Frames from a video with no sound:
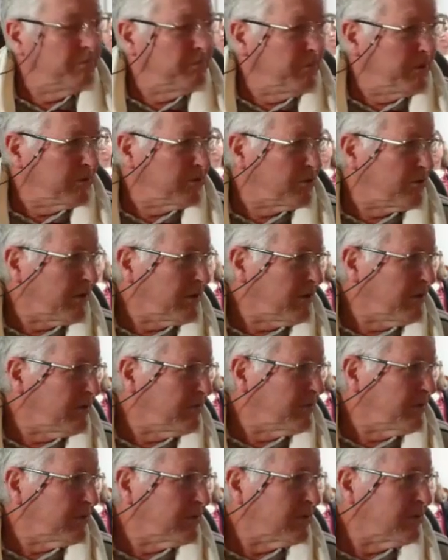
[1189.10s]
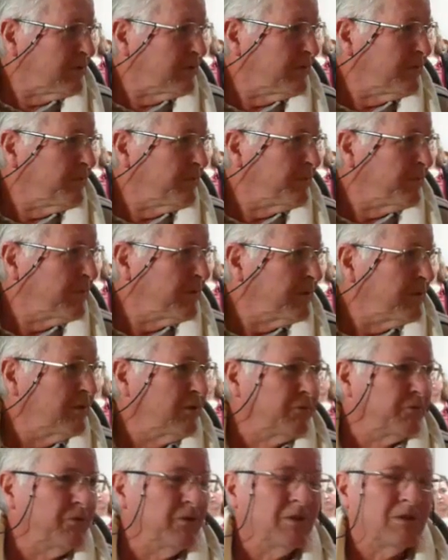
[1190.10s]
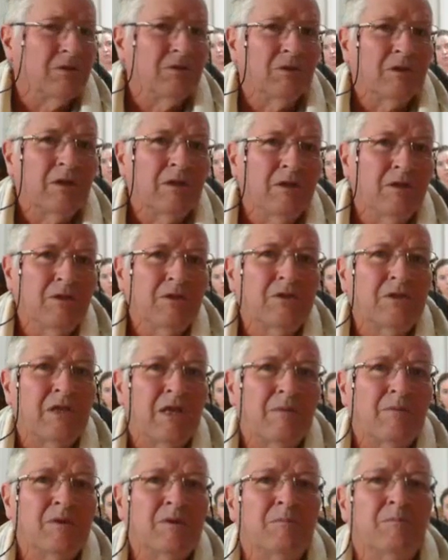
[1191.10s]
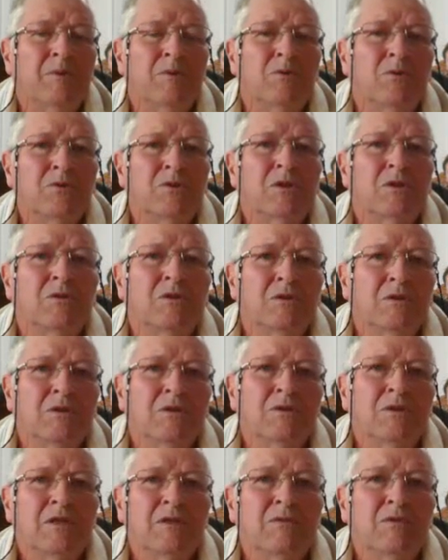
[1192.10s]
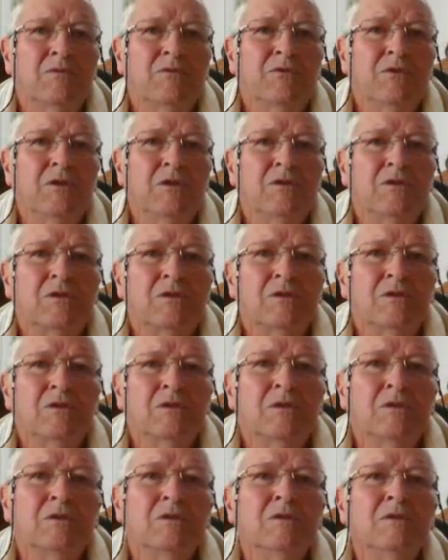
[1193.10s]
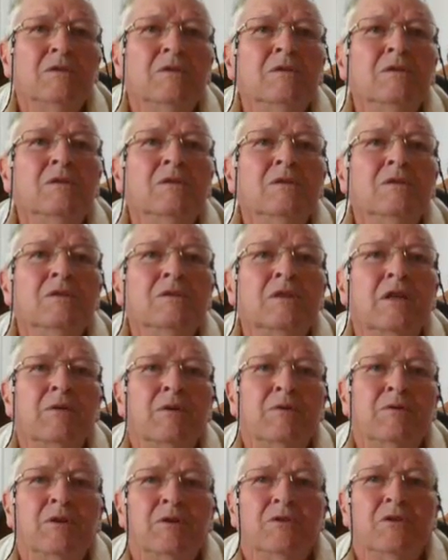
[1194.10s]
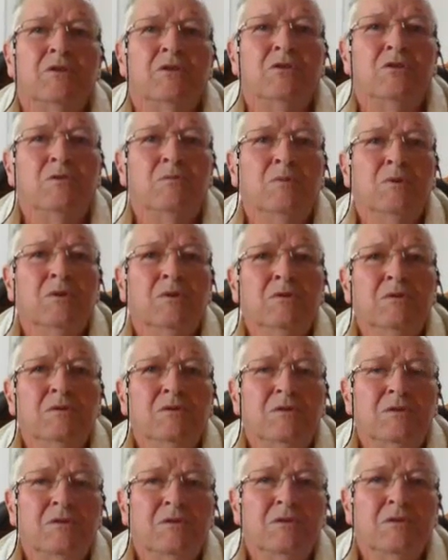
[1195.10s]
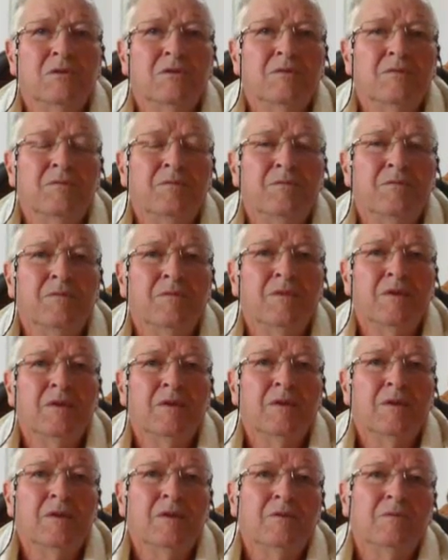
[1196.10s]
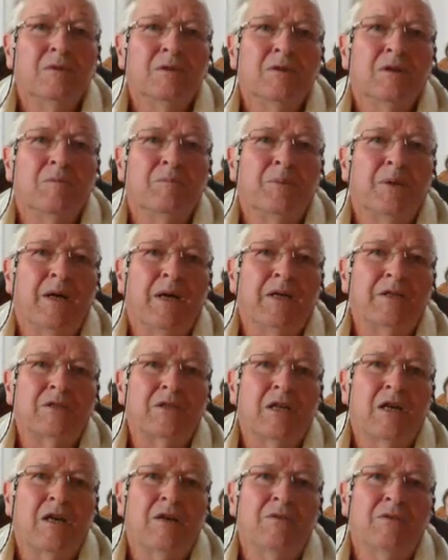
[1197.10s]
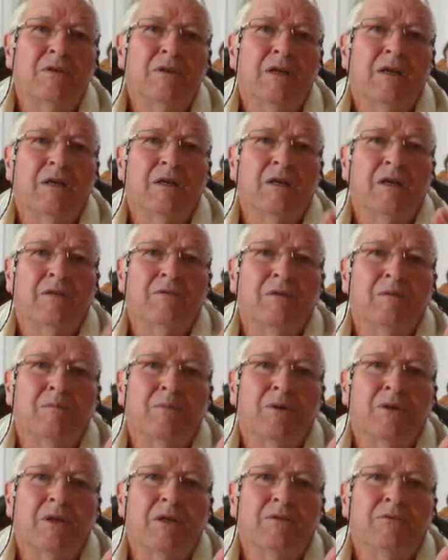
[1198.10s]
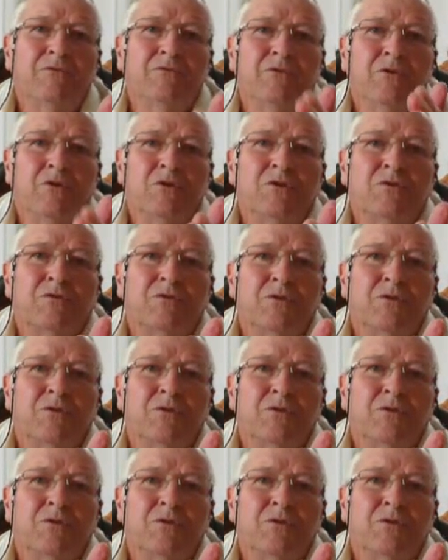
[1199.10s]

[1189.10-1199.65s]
we're struggling with the feast, not only the Sabbath, but also the seven feasts. So we've got the new moons, we've got Passover, unleavened bread, first